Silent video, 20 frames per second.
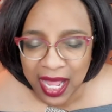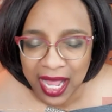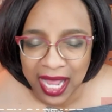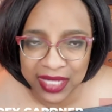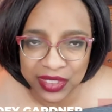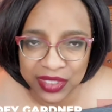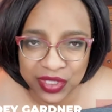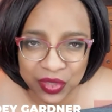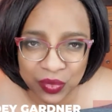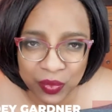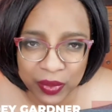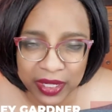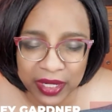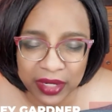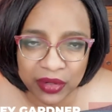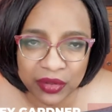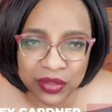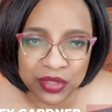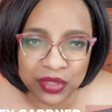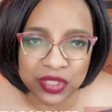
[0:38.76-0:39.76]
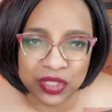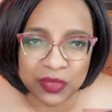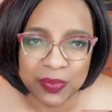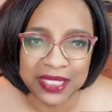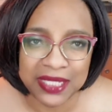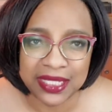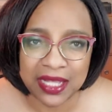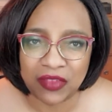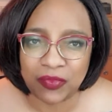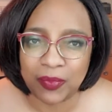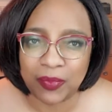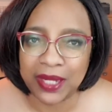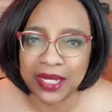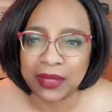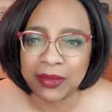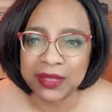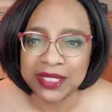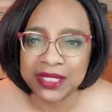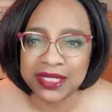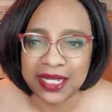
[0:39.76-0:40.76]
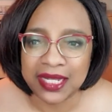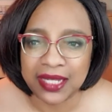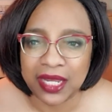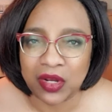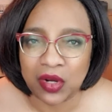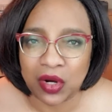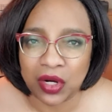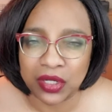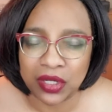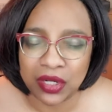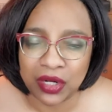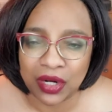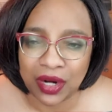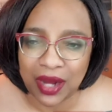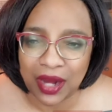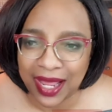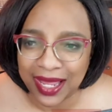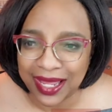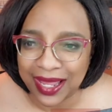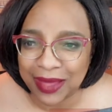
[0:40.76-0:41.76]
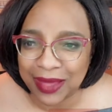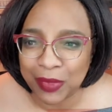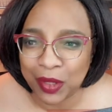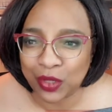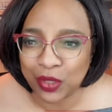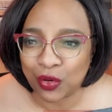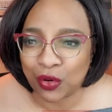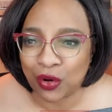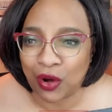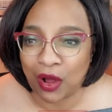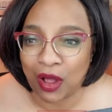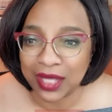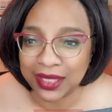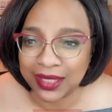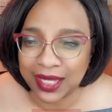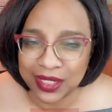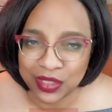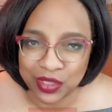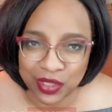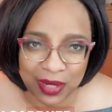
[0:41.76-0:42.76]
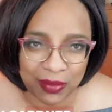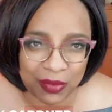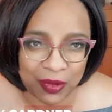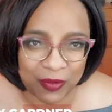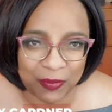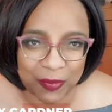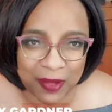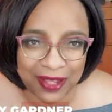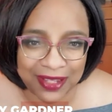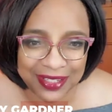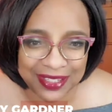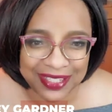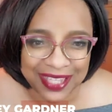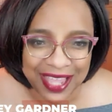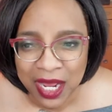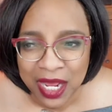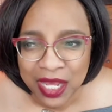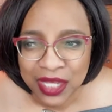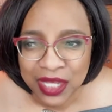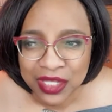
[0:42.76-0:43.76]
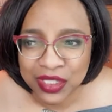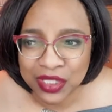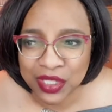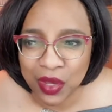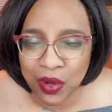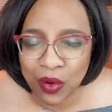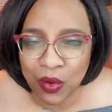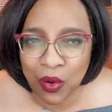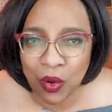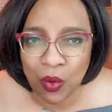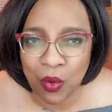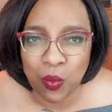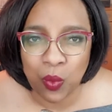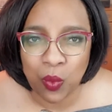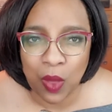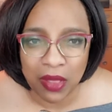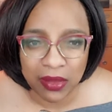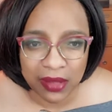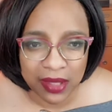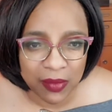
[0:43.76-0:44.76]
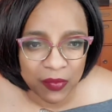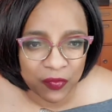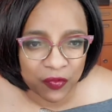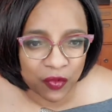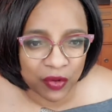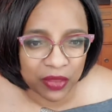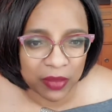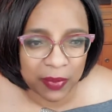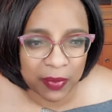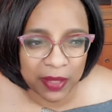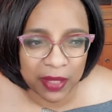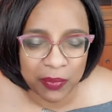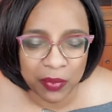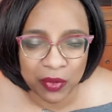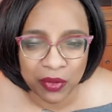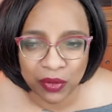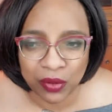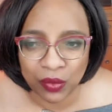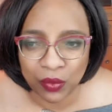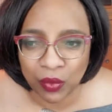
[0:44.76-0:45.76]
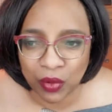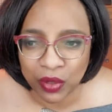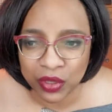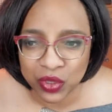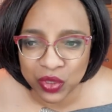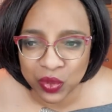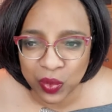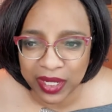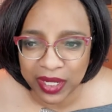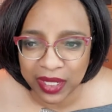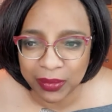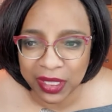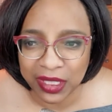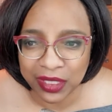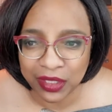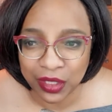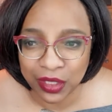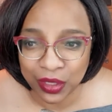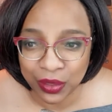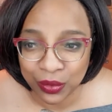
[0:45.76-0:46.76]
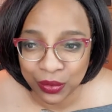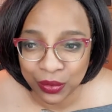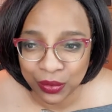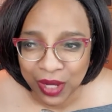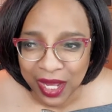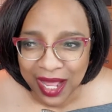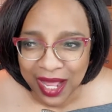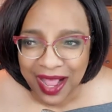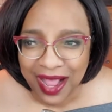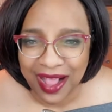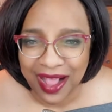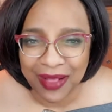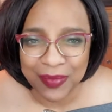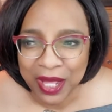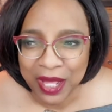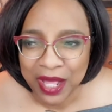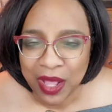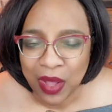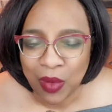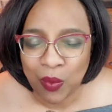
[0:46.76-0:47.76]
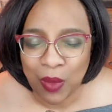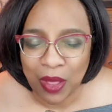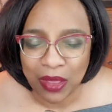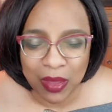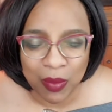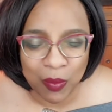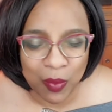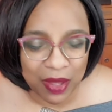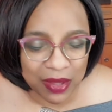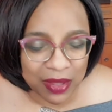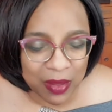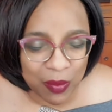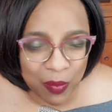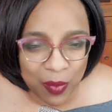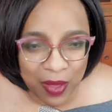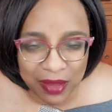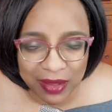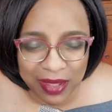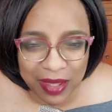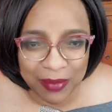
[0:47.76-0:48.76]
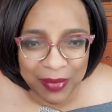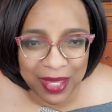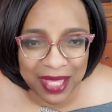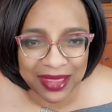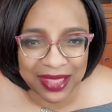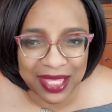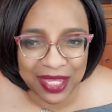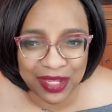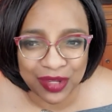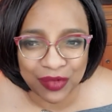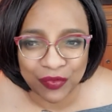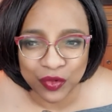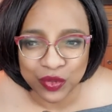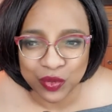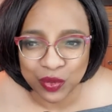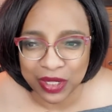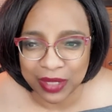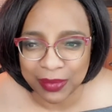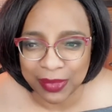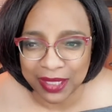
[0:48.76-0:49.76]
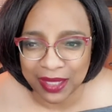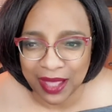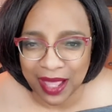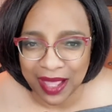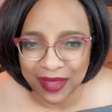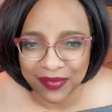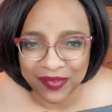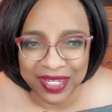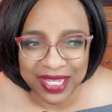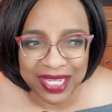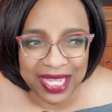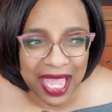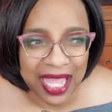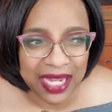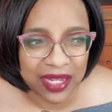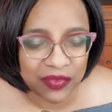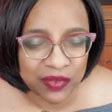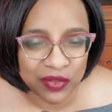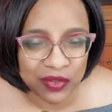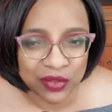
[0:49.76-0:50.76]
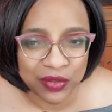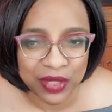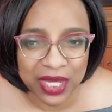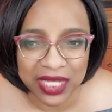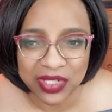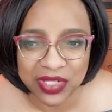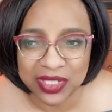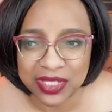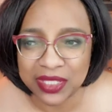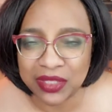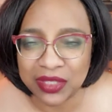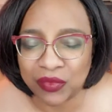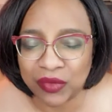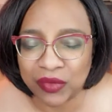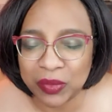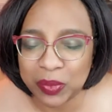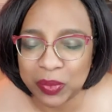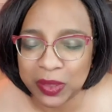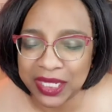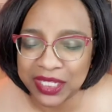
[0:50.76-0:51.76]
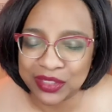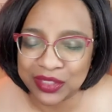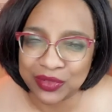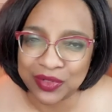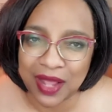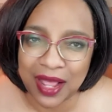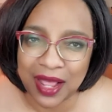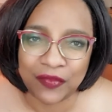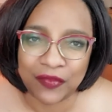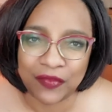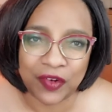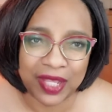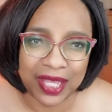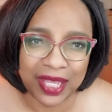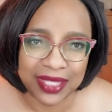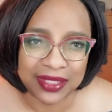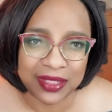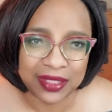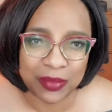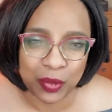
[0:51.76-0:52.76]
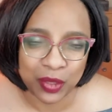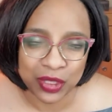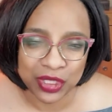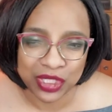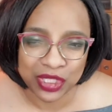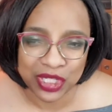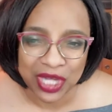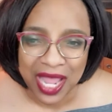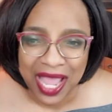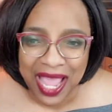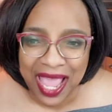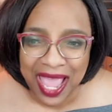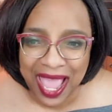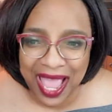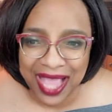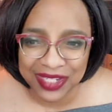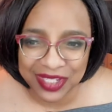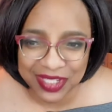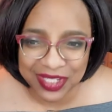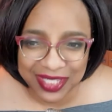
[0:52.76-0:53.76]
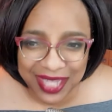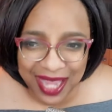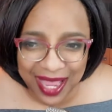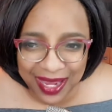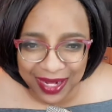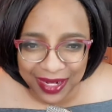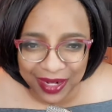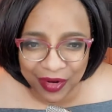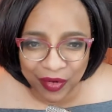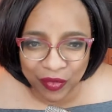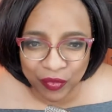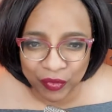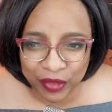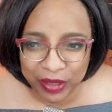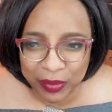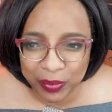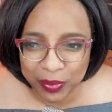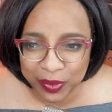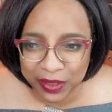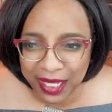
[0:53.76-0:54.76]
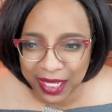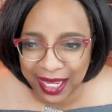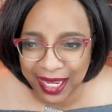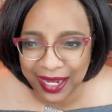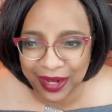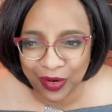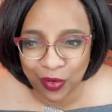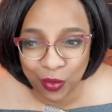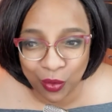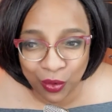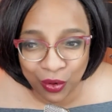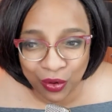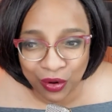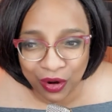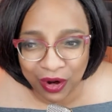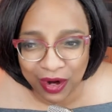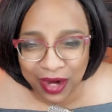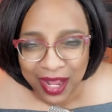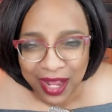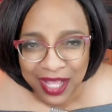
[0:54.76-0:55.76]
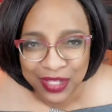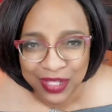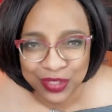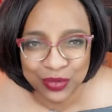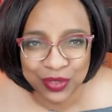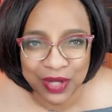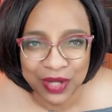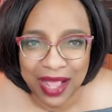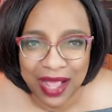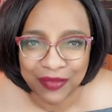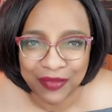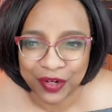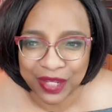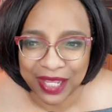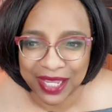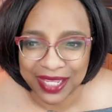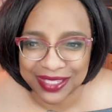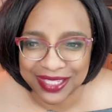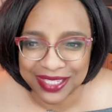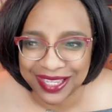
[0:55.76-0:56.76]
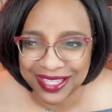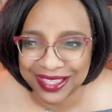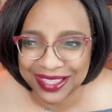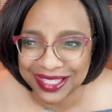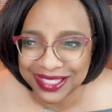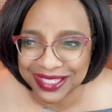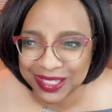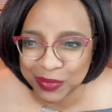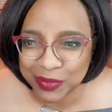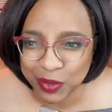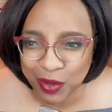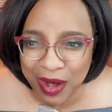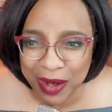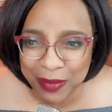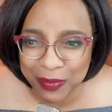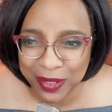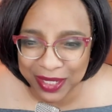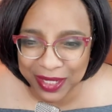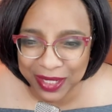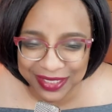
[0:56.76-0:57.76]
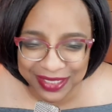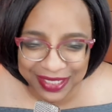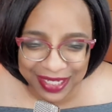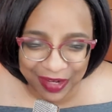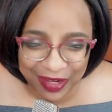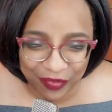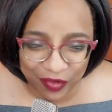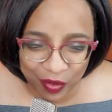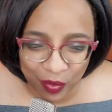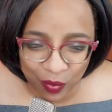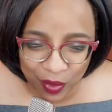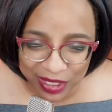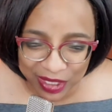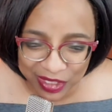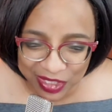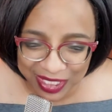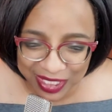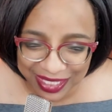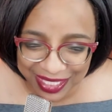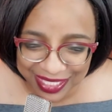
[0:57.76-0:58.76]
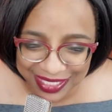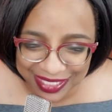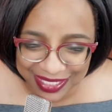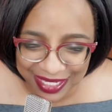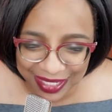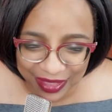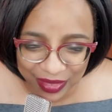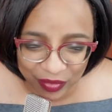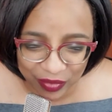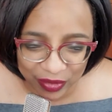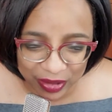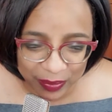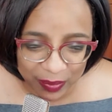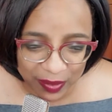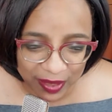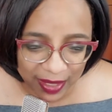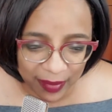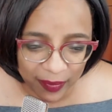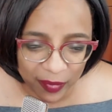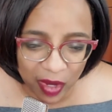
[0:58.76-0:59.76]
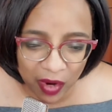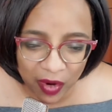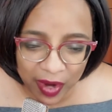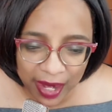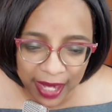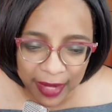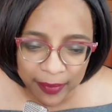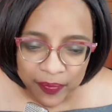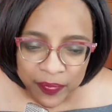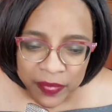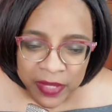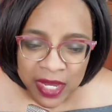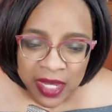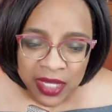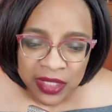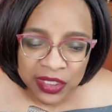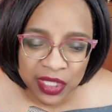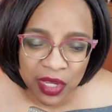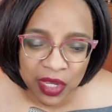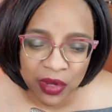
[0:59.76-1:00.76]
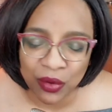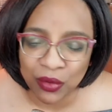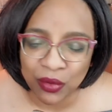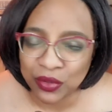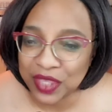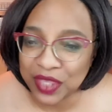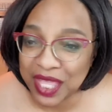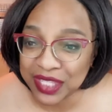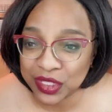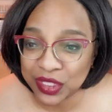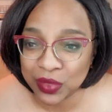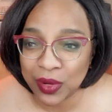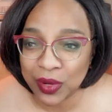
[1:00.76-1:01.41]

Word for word: I do want to introduce myself. My name is Sunday Gardner. I am your online travel boss. So welcome for the people who are joining me new. Um, welcome, welcome, welcome. And thank you for joining me live. And again, if you do catch this in the replay, do not forget to push hashtag replay or do not forget to hit the subscribe button if you're watching this in the replay. All right. So that's who